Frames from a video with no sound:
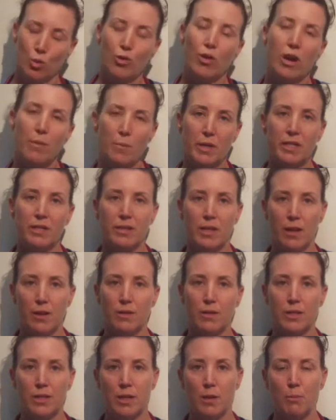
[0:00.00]
or treatments
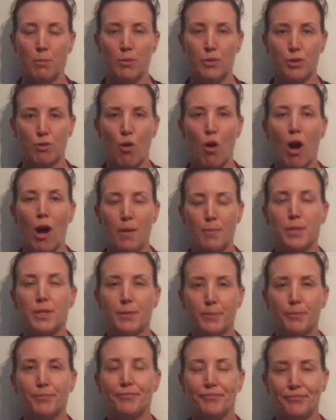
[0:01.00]
that are
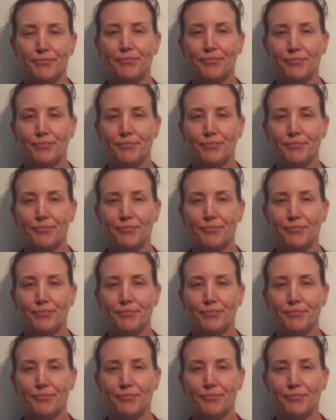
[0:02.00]
prescribed.